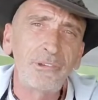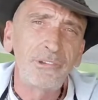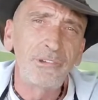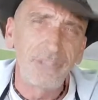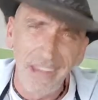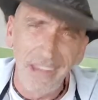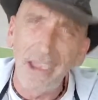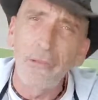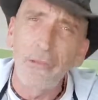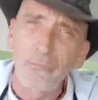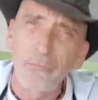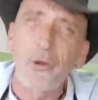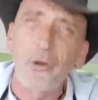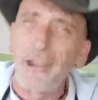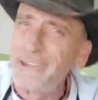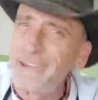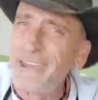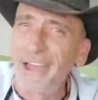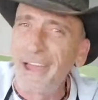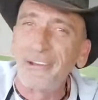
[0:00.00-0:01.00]
Would you think
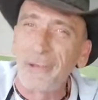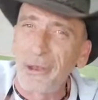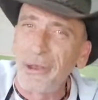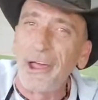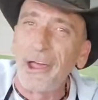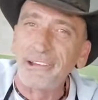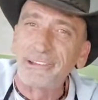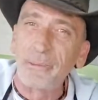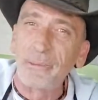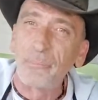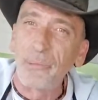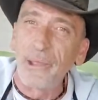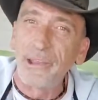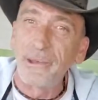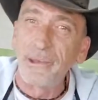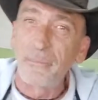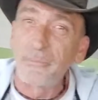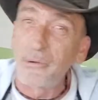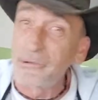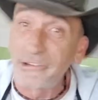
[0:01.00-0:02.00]
of writing down the
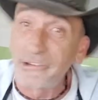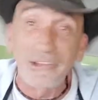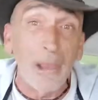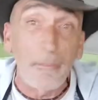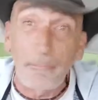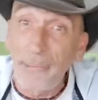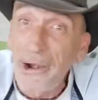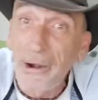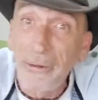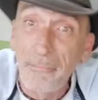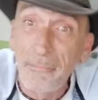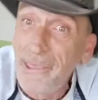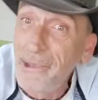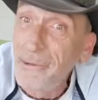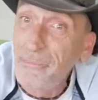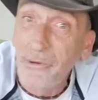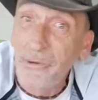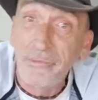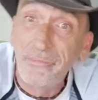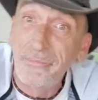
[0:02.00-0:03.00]
license plate number? Because at
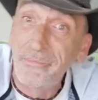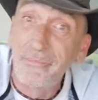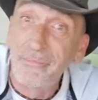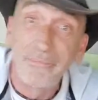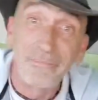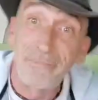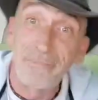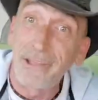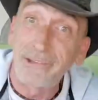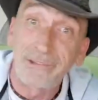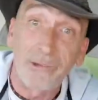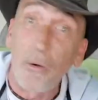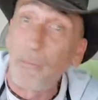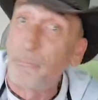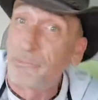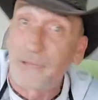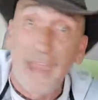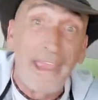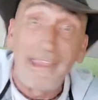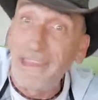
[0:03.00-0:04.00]
bare minimum, that's
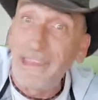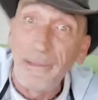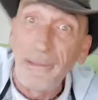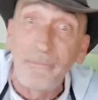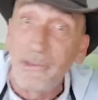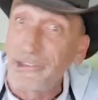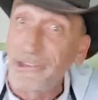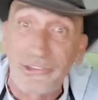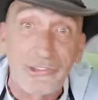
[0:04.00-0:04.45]
going to take him